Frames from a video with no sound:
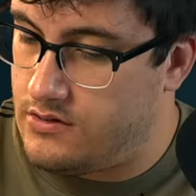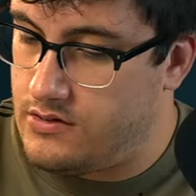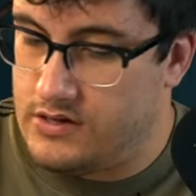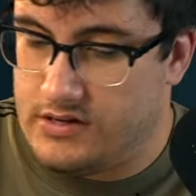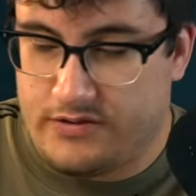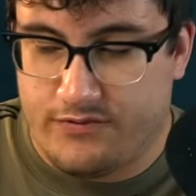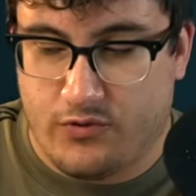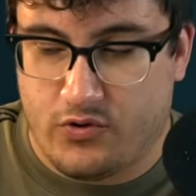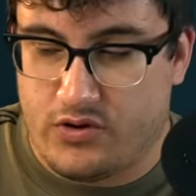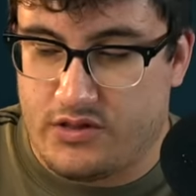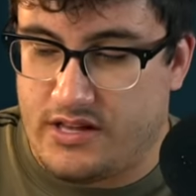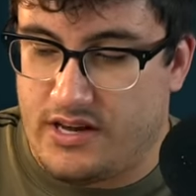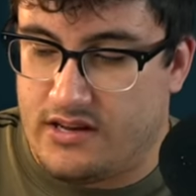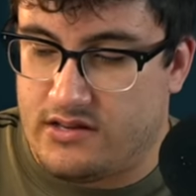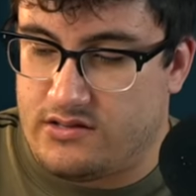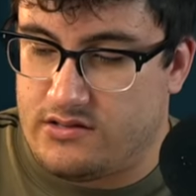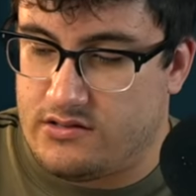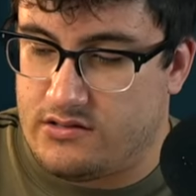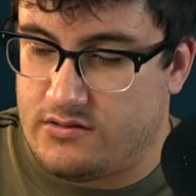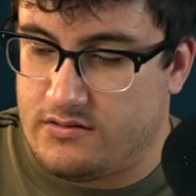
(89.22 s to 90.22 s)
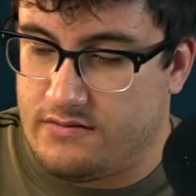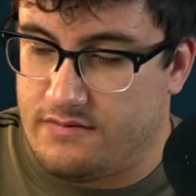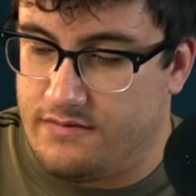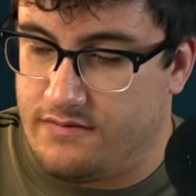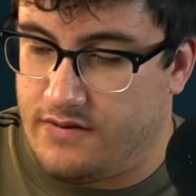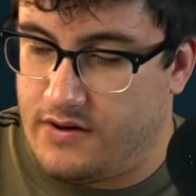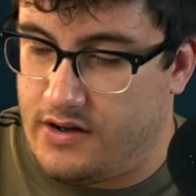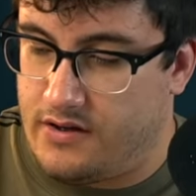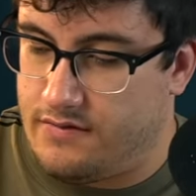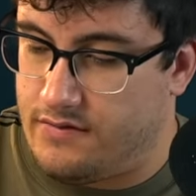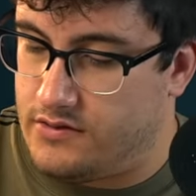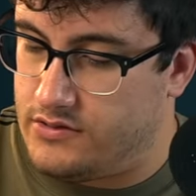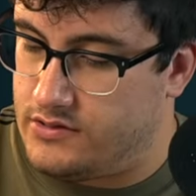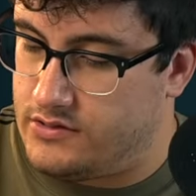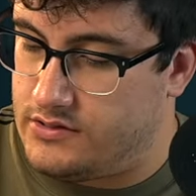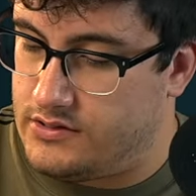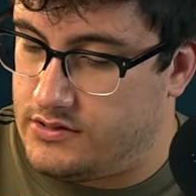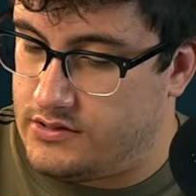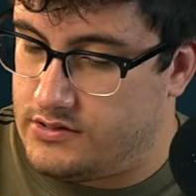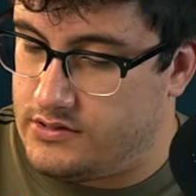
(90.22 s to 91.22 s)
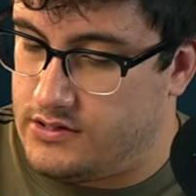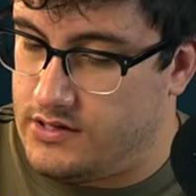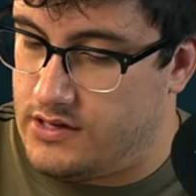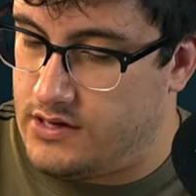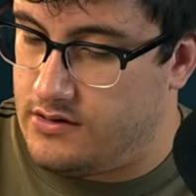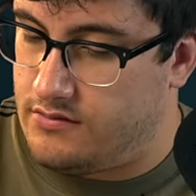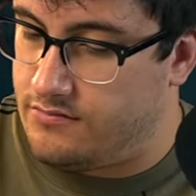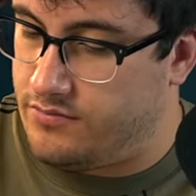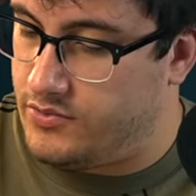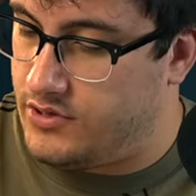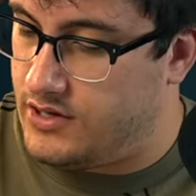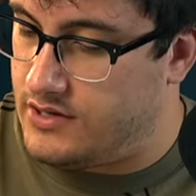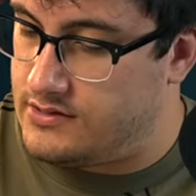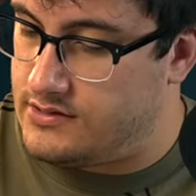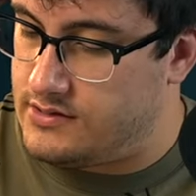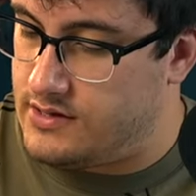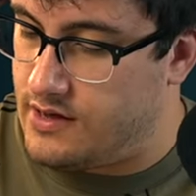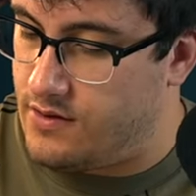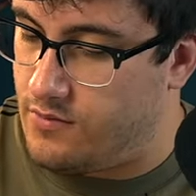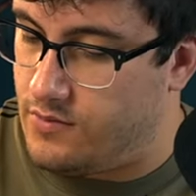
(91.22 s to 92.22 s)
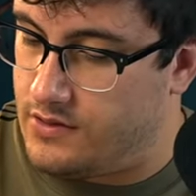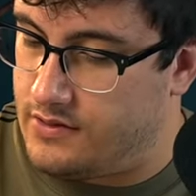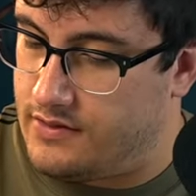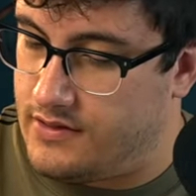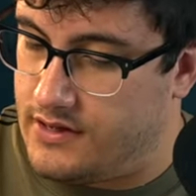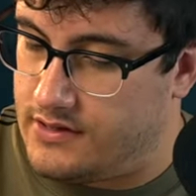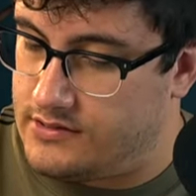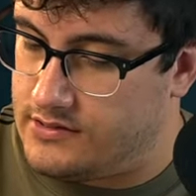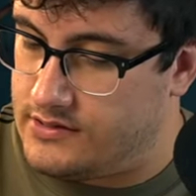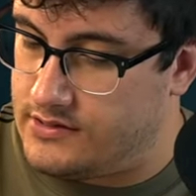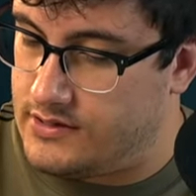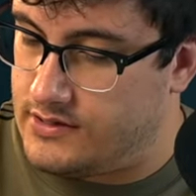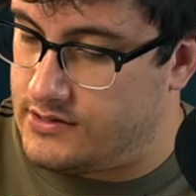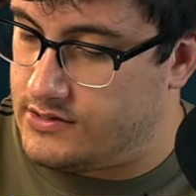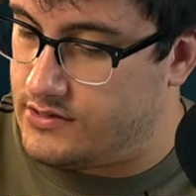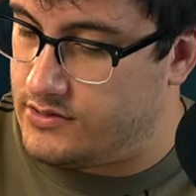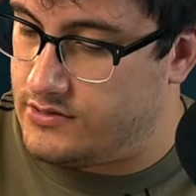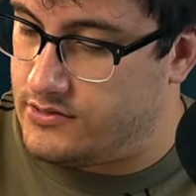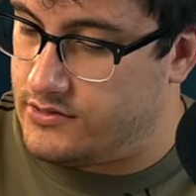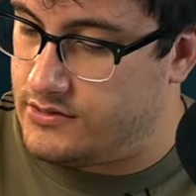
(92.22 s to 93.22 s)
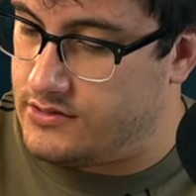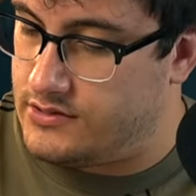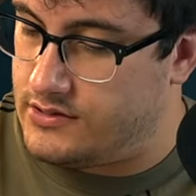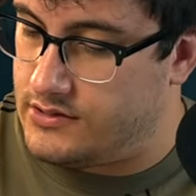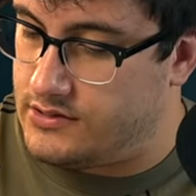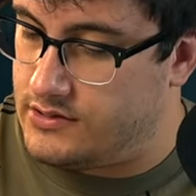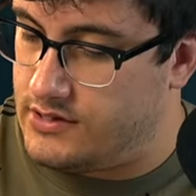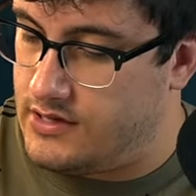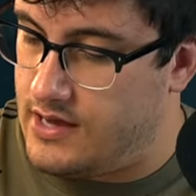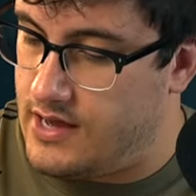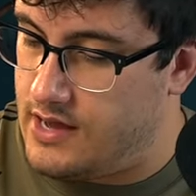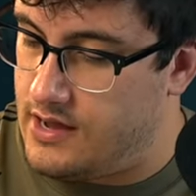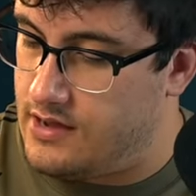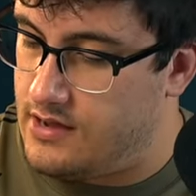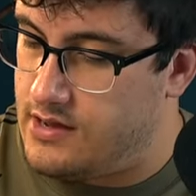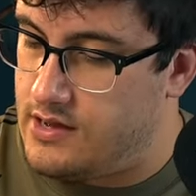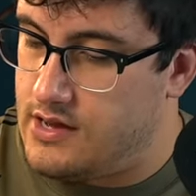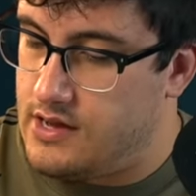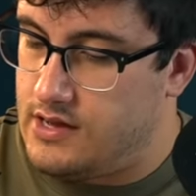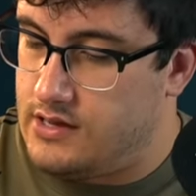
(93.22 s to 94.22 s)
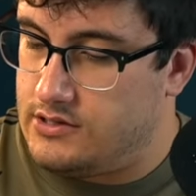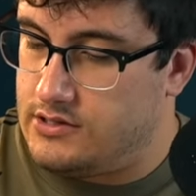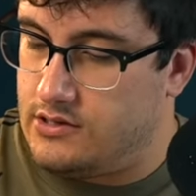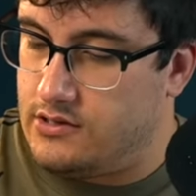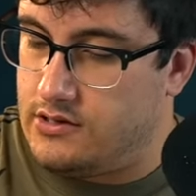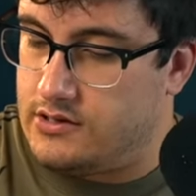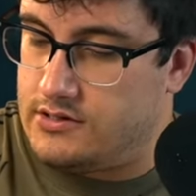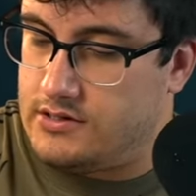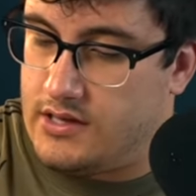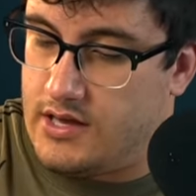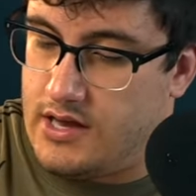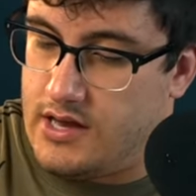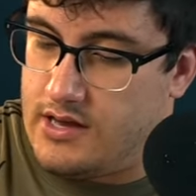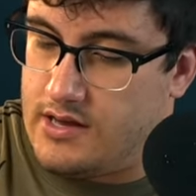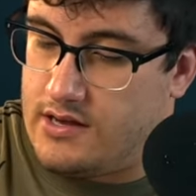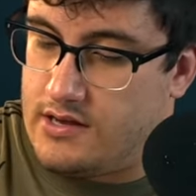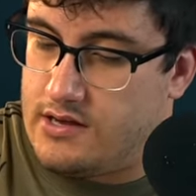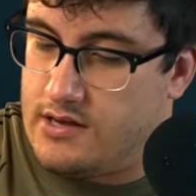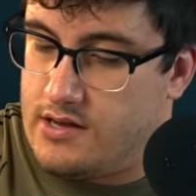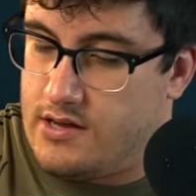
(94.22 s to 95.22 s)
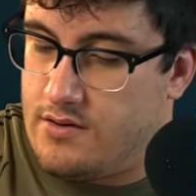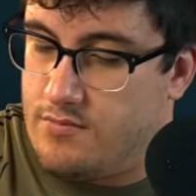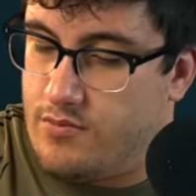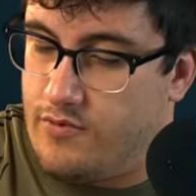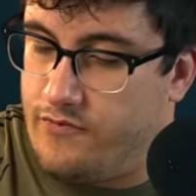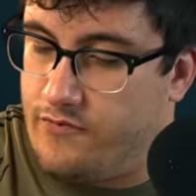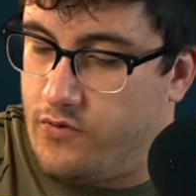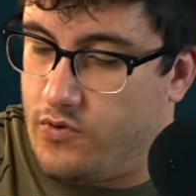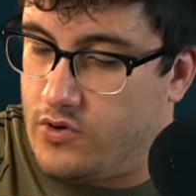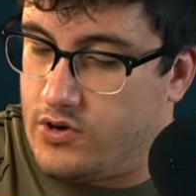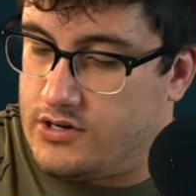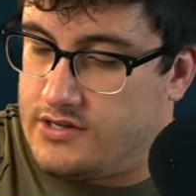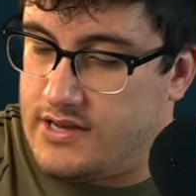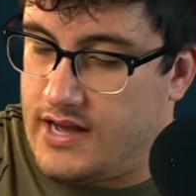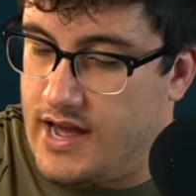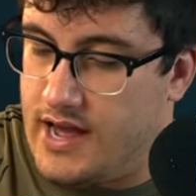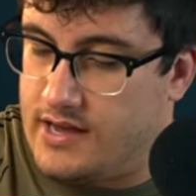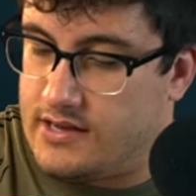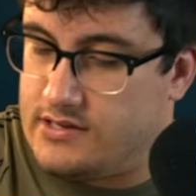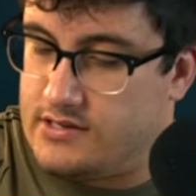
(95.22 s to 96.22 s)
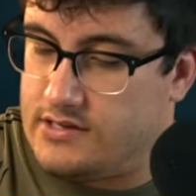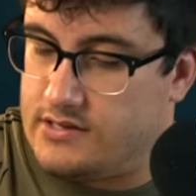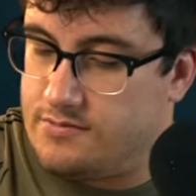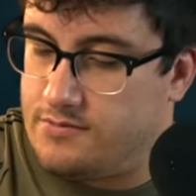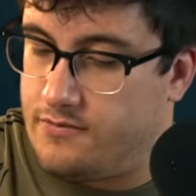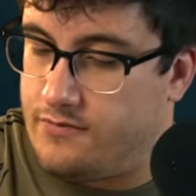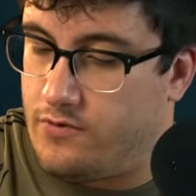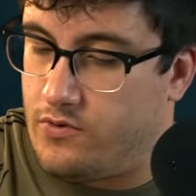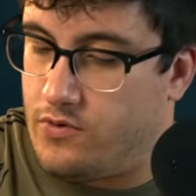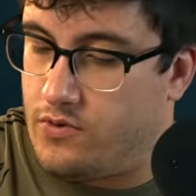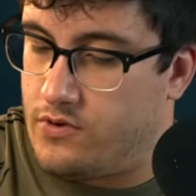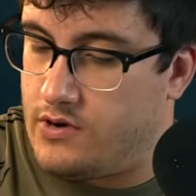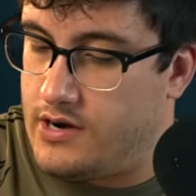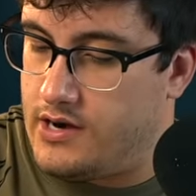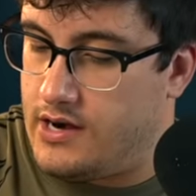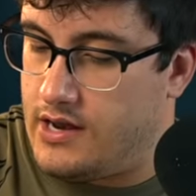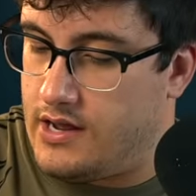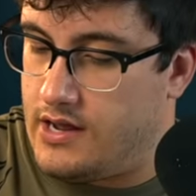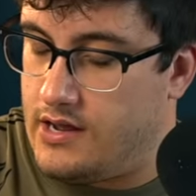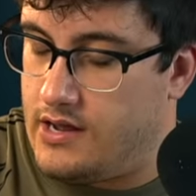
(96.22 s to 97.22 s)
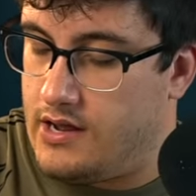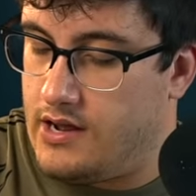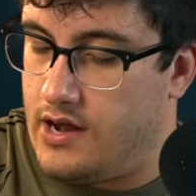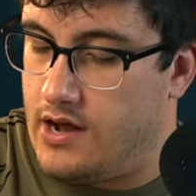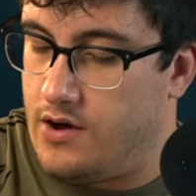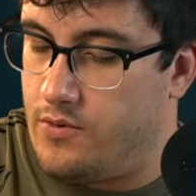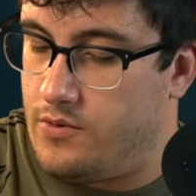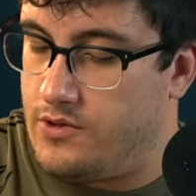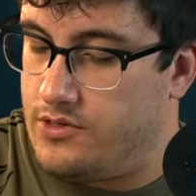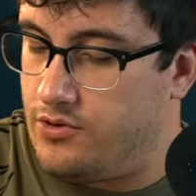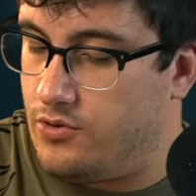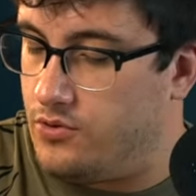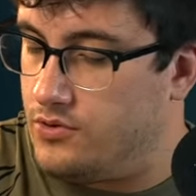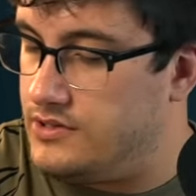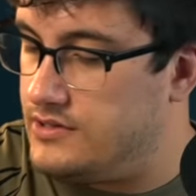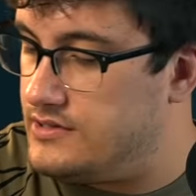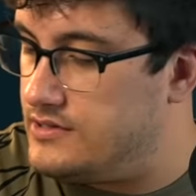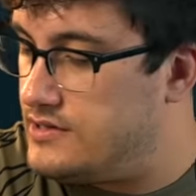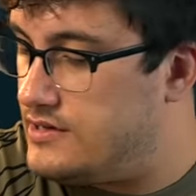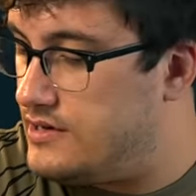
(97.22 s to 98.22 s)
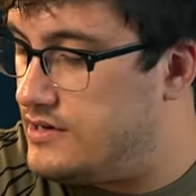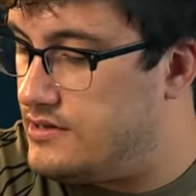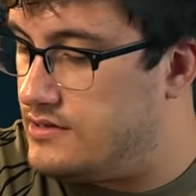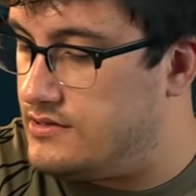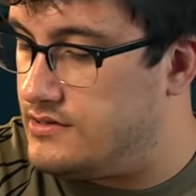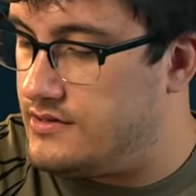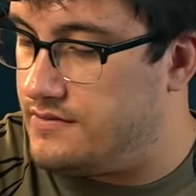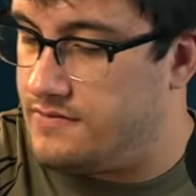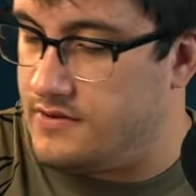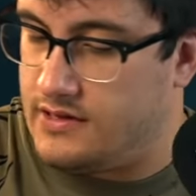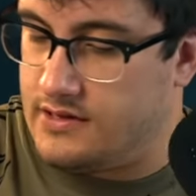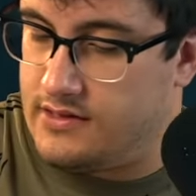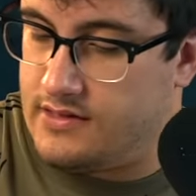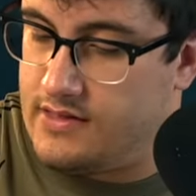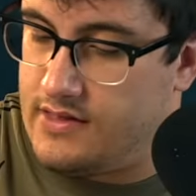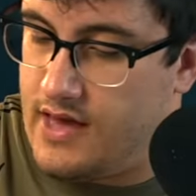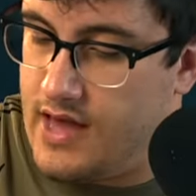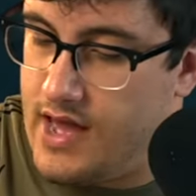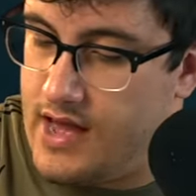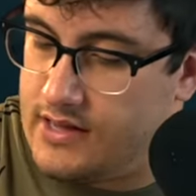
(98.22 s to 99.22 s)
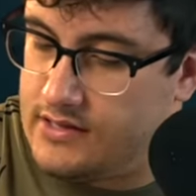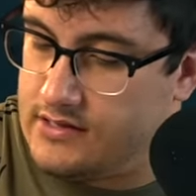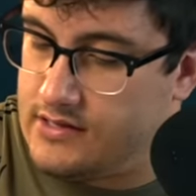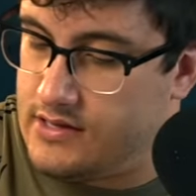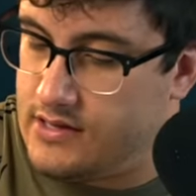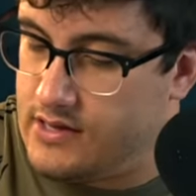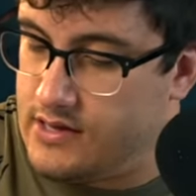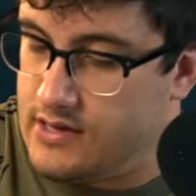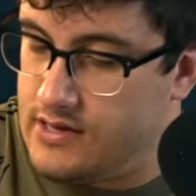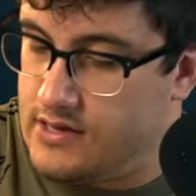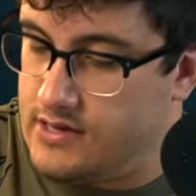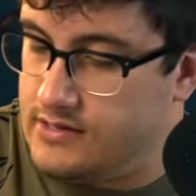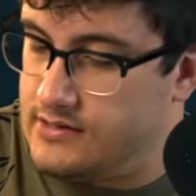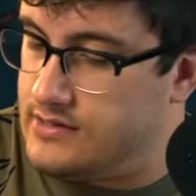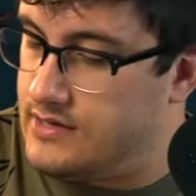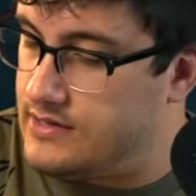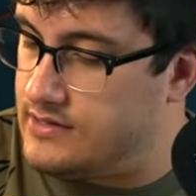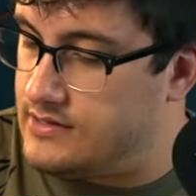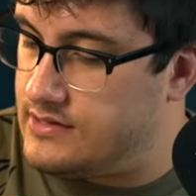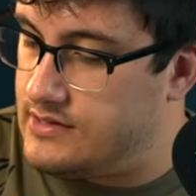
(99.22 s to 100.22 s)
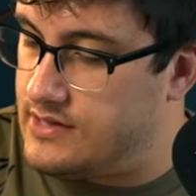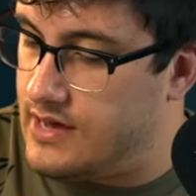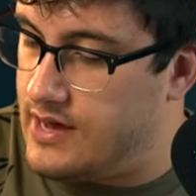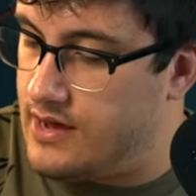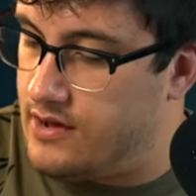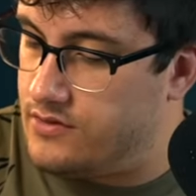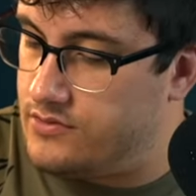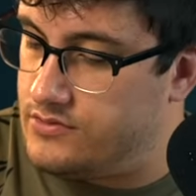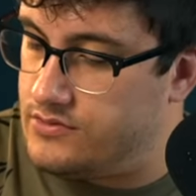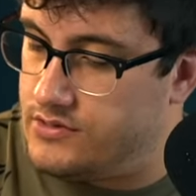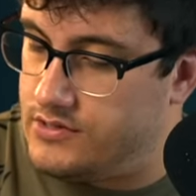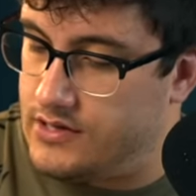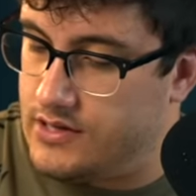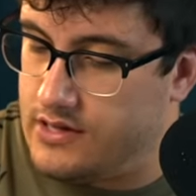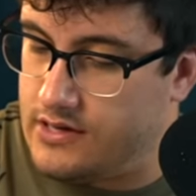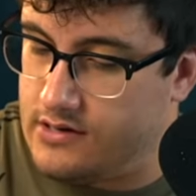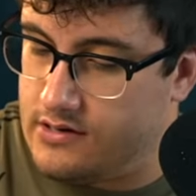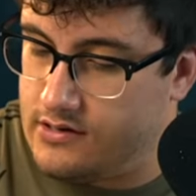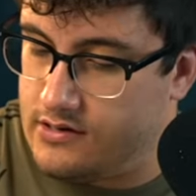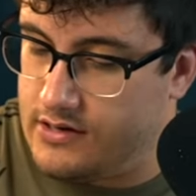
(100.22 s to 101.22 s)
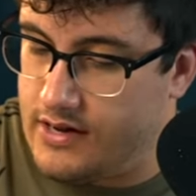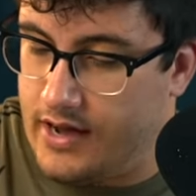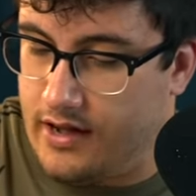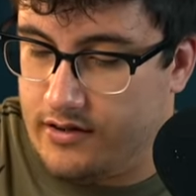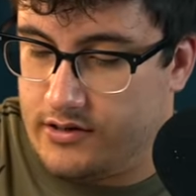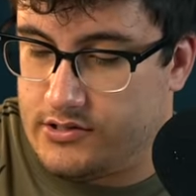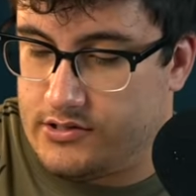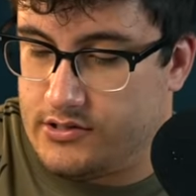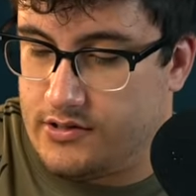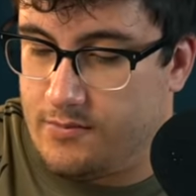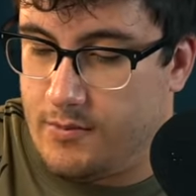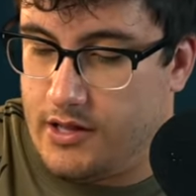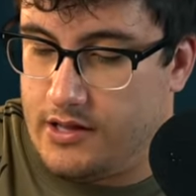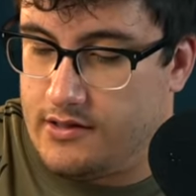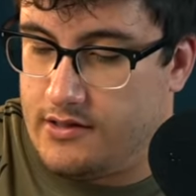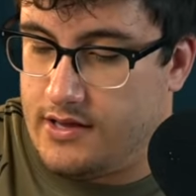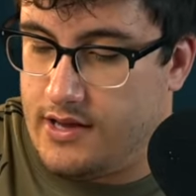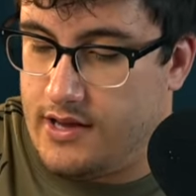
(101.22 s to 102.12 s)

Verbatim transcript: Is four thousand five hundred sixteen plus that one thousand six hundred sixty-eight. So it looks like before taxes, before any uh, withholdings and any stuff like that, six thousand dollars a month,